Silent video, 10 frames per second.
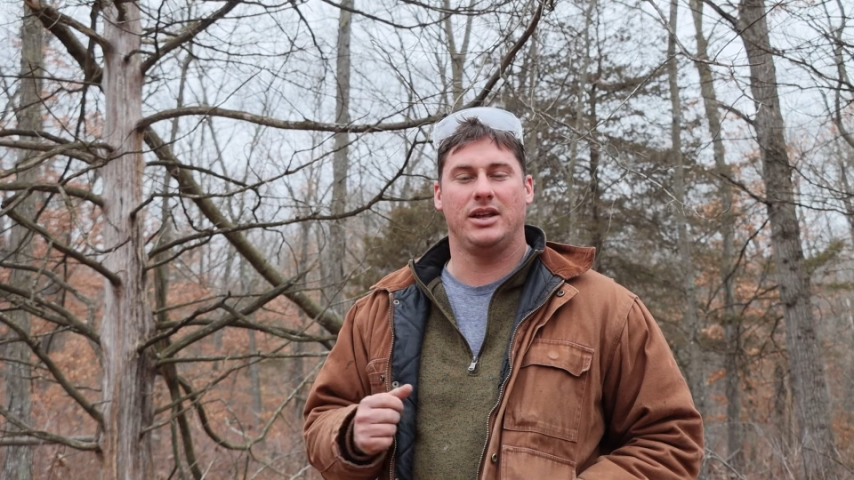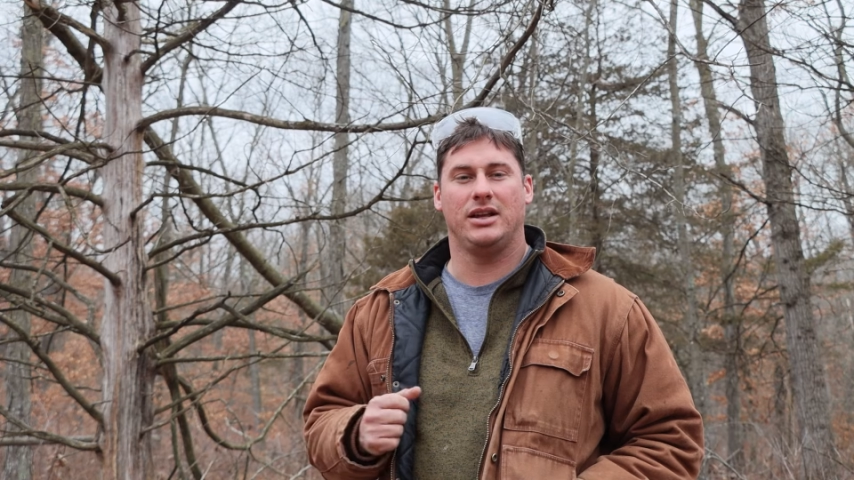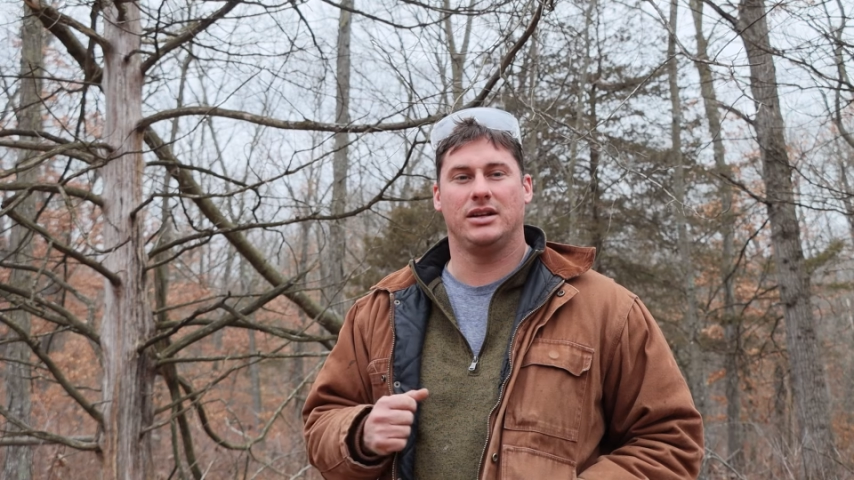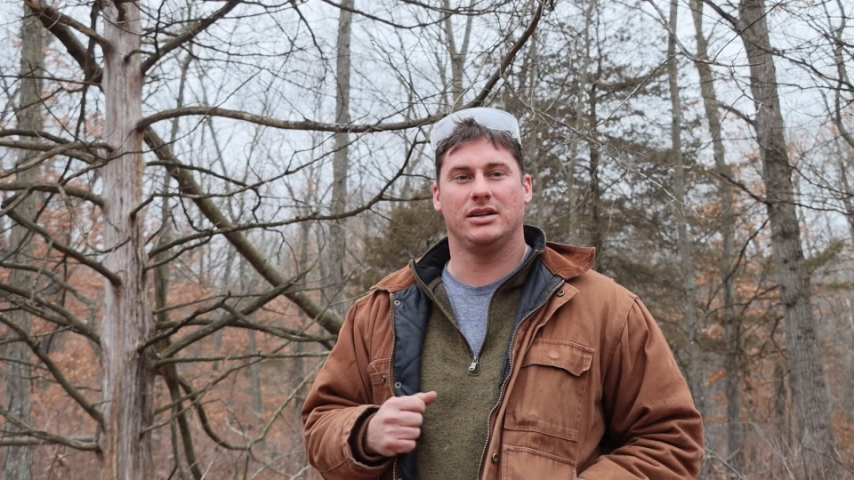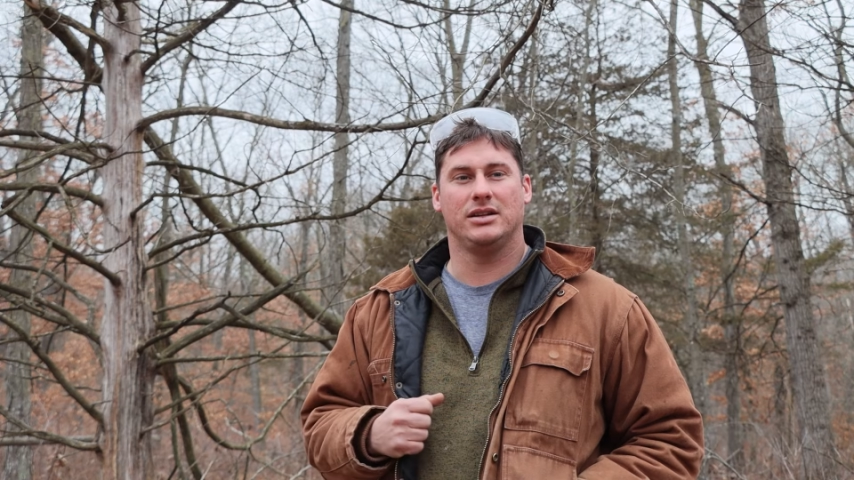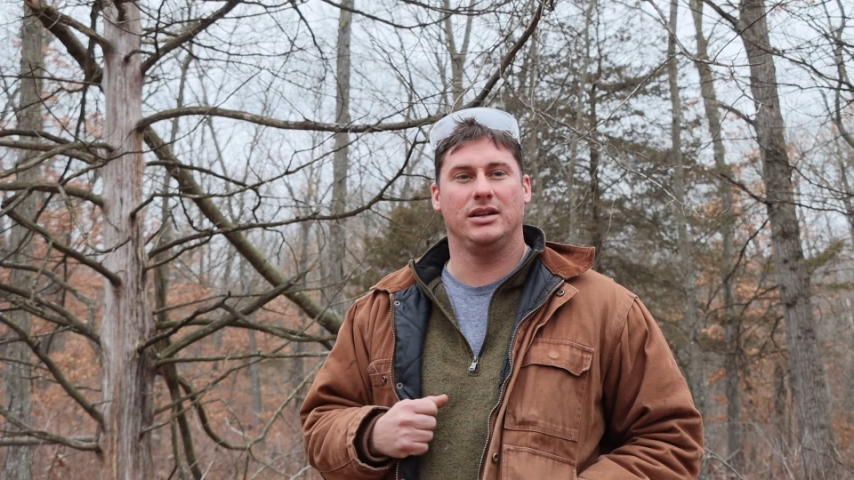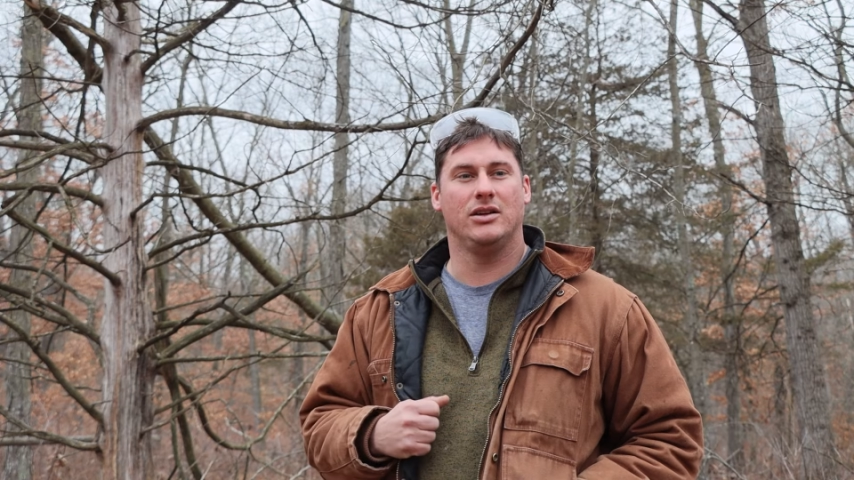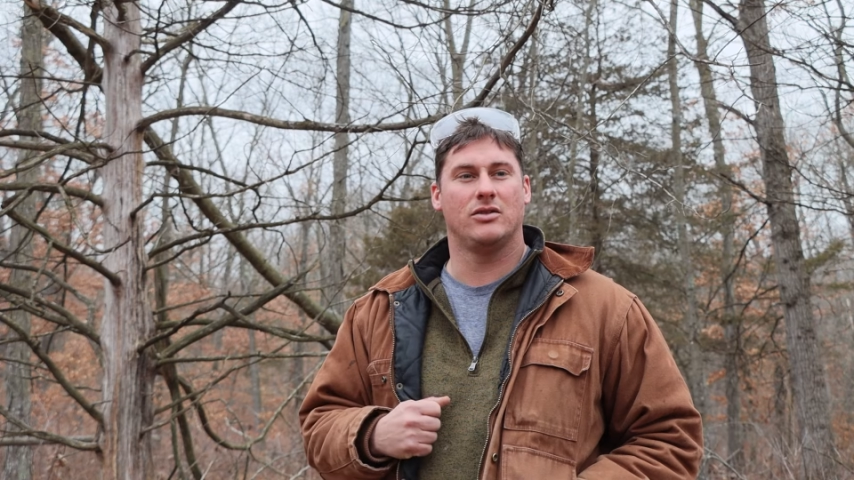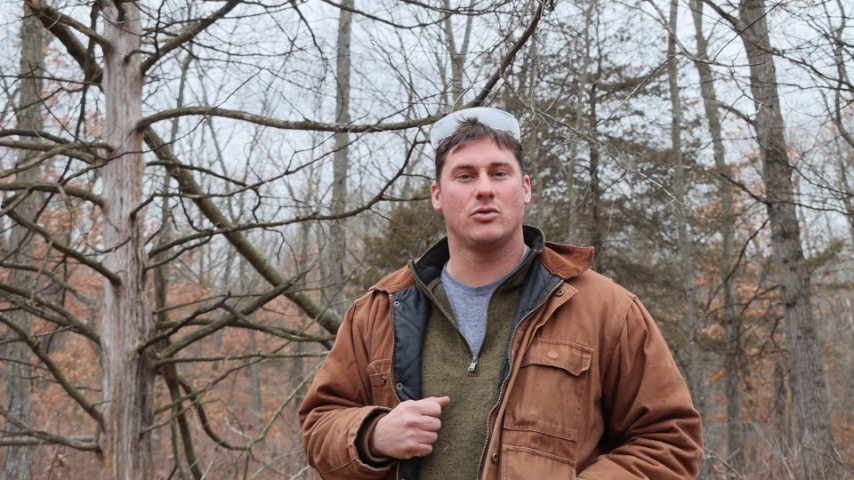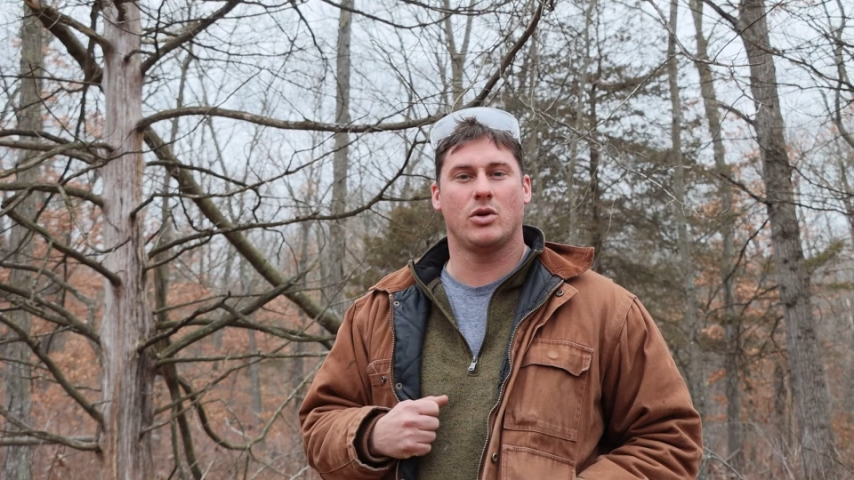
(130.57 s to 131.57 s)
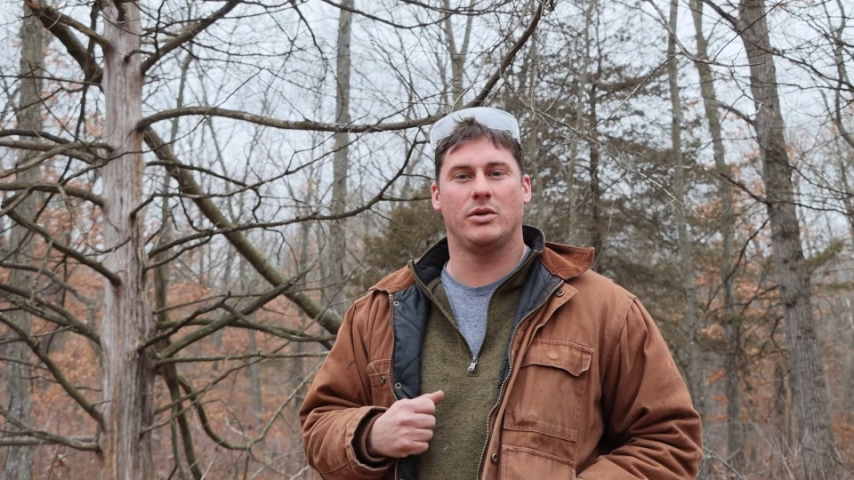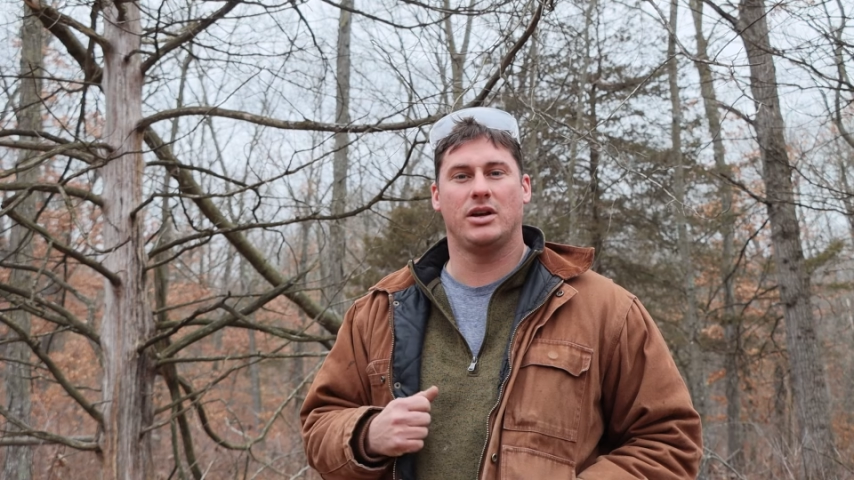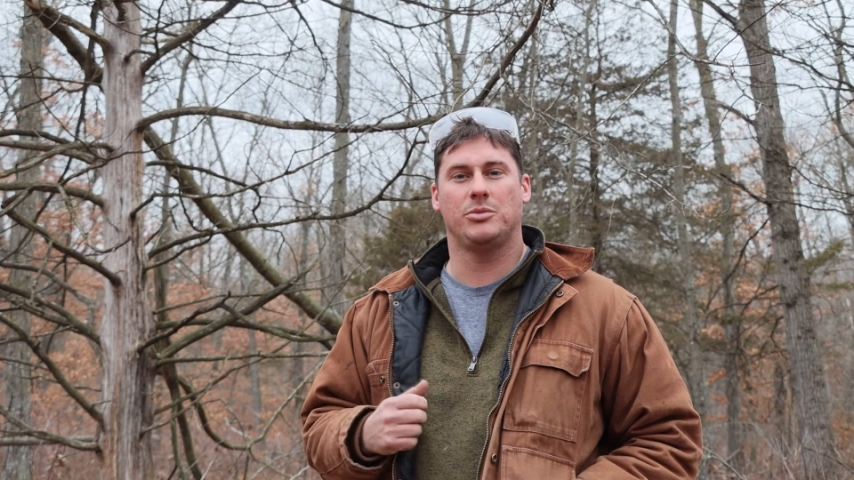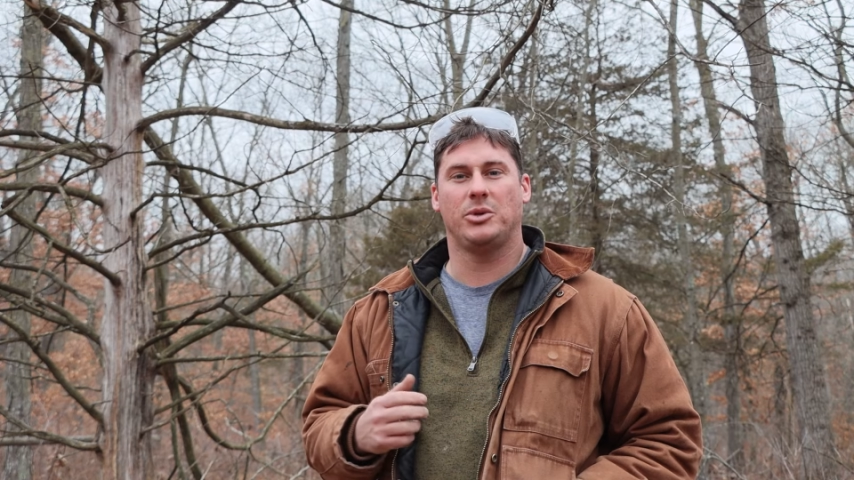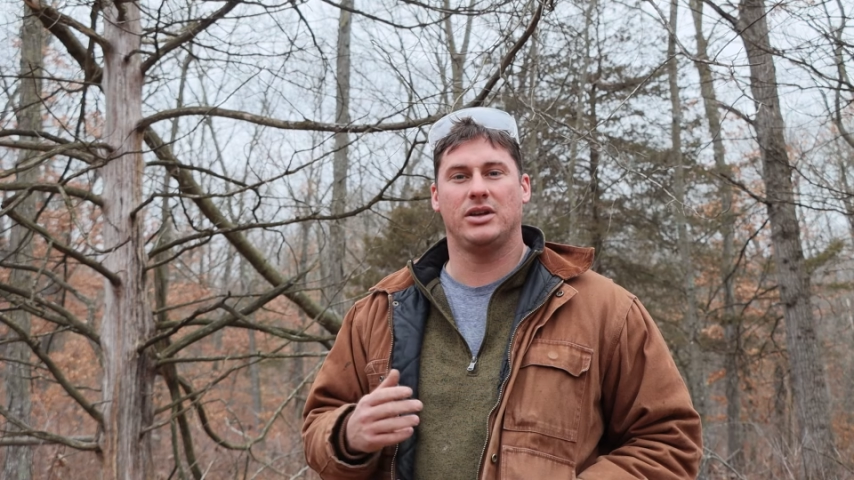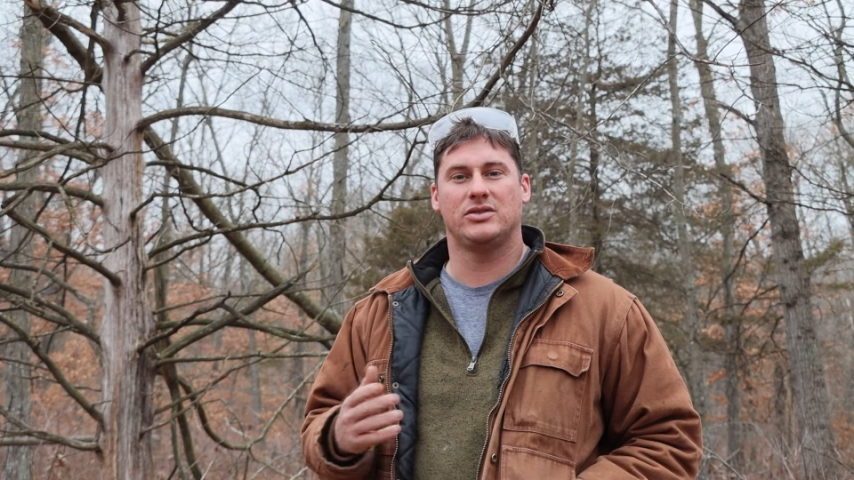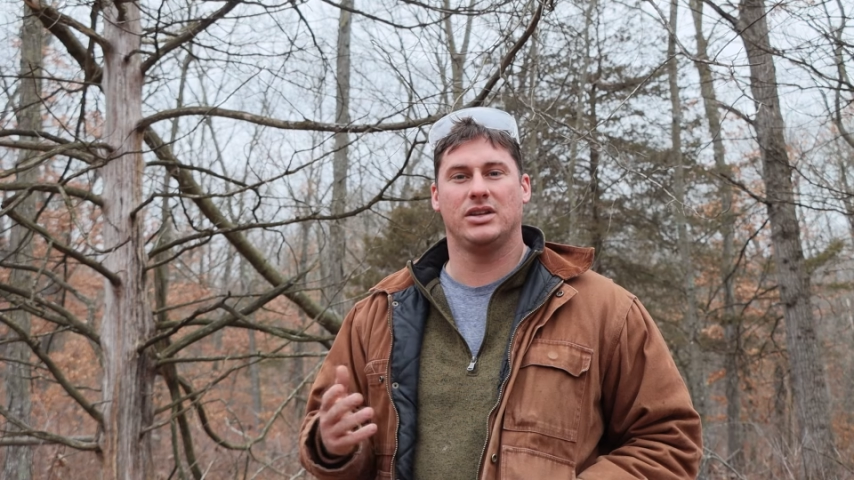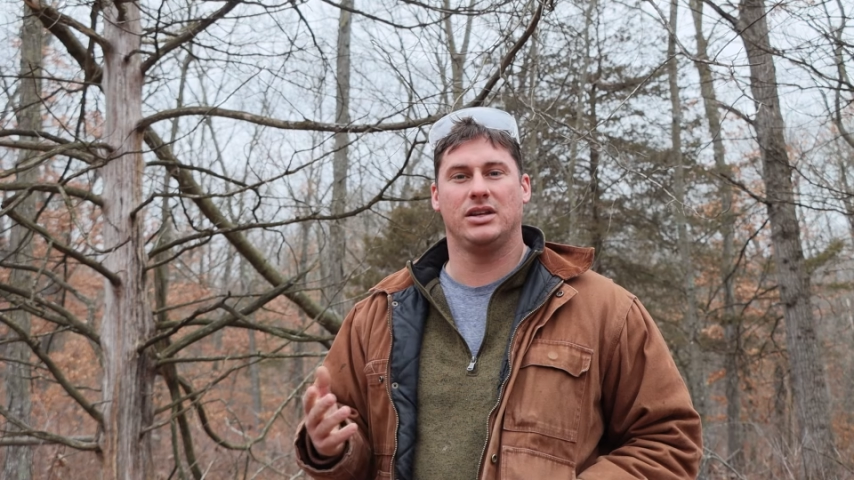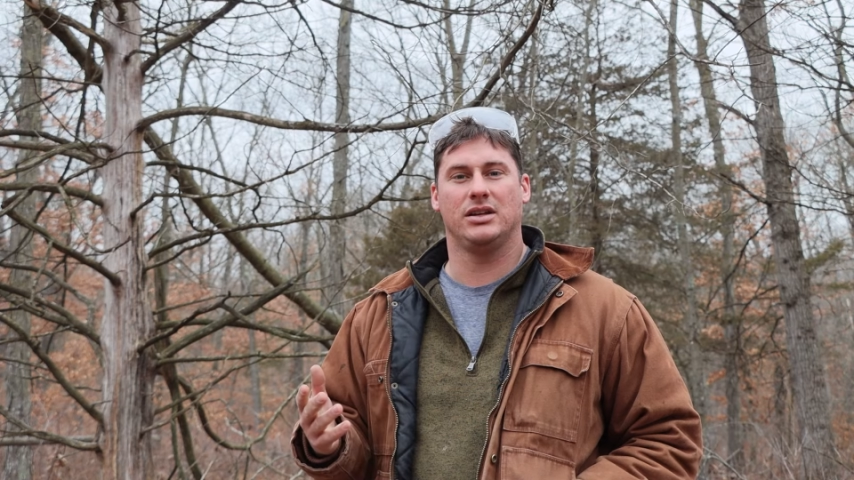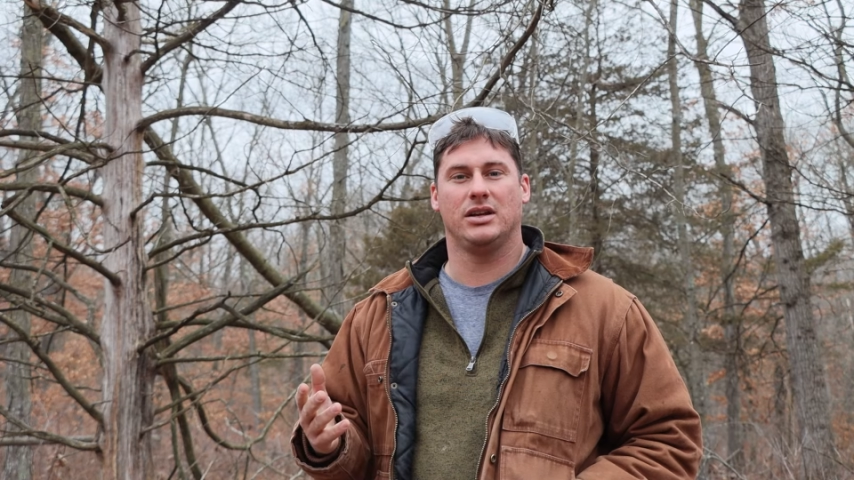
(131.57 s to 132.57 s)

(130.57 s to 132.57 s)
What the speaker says: and you know, growing up I seen